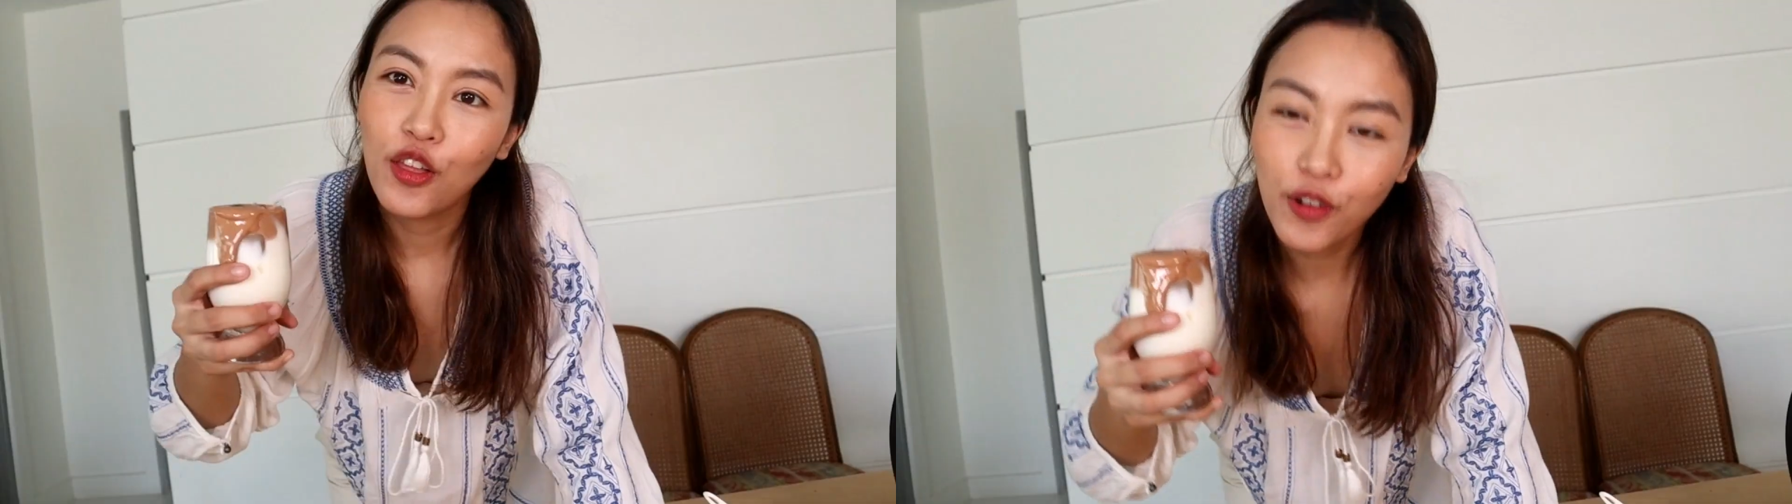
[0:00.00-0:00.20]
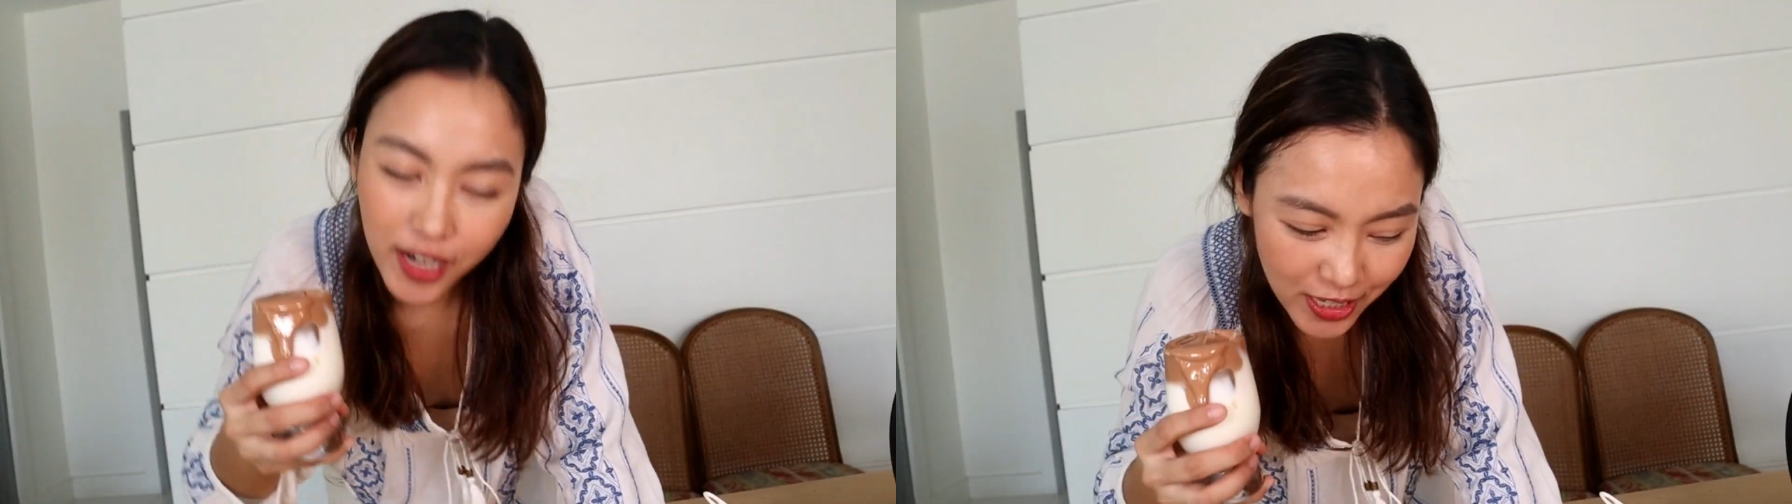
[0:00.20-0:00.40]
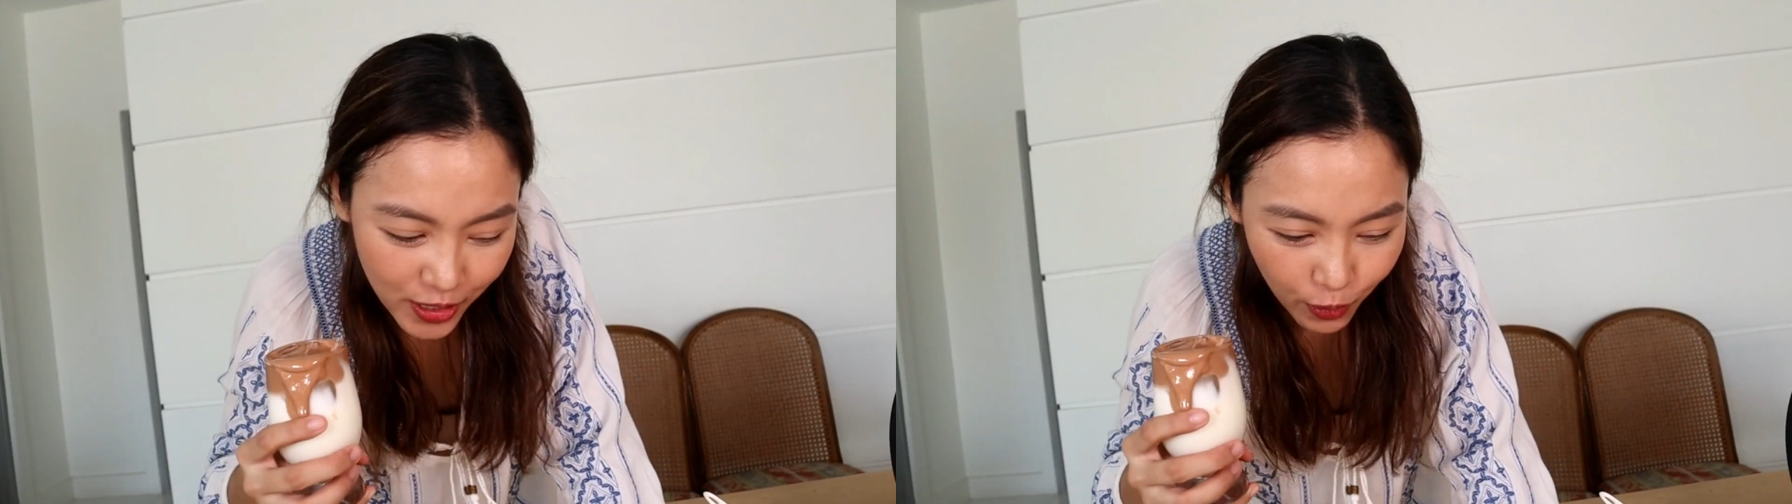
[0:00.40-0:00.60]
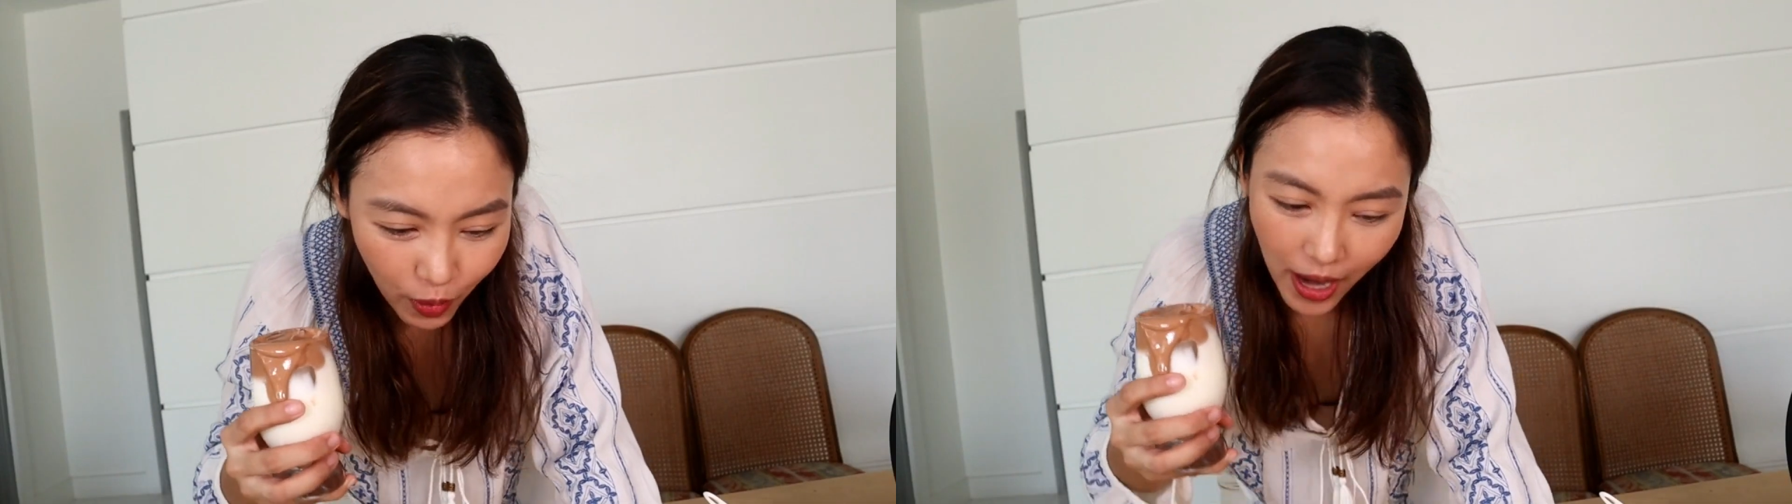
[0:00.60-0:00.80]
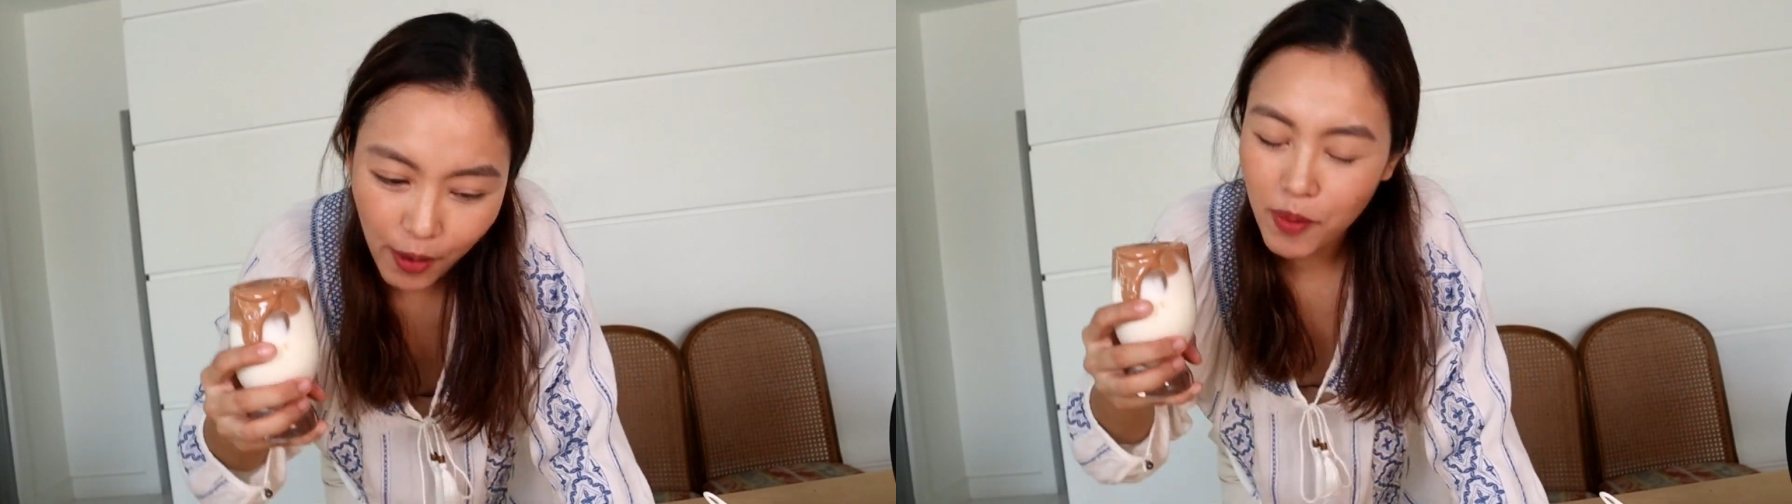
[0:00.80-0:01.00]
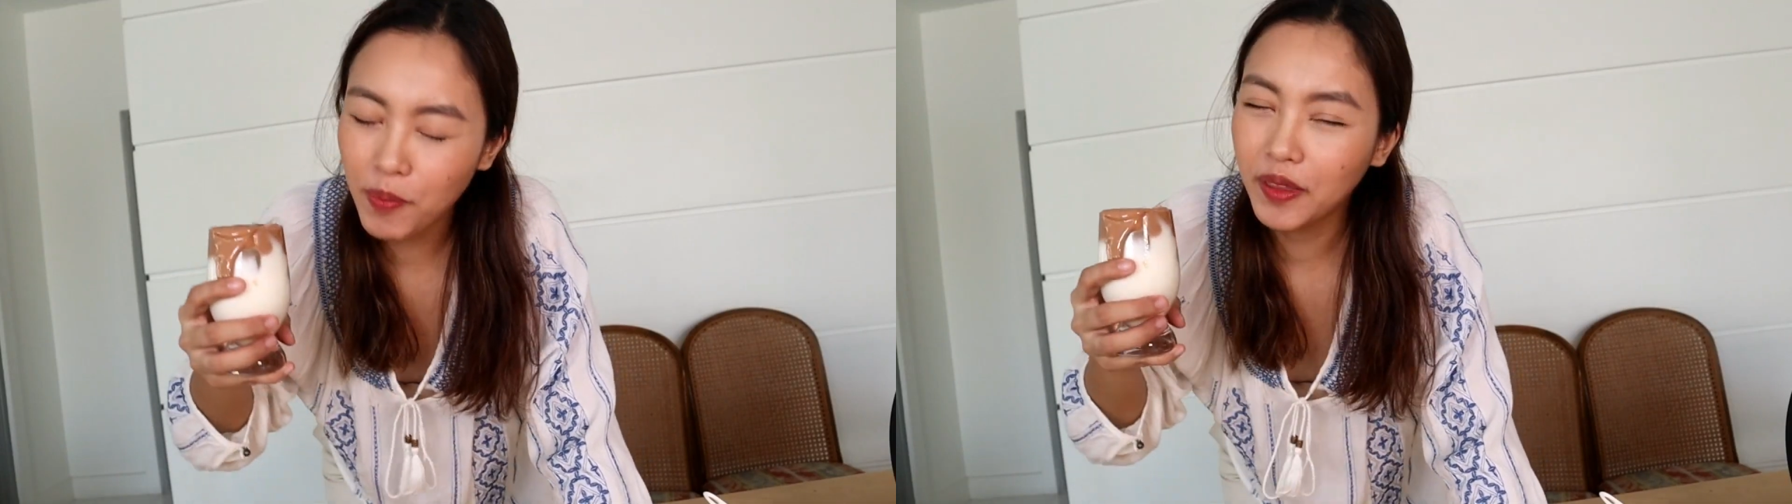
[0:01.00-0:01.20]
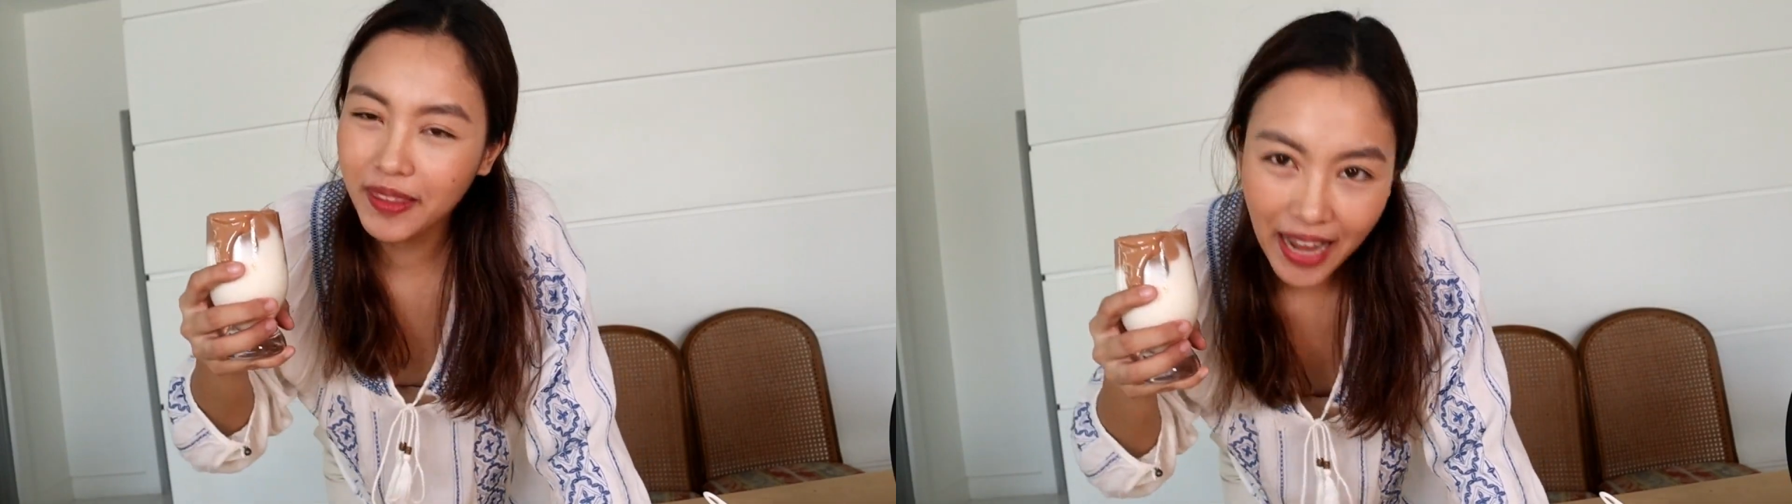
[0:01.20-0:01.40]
The reason why we put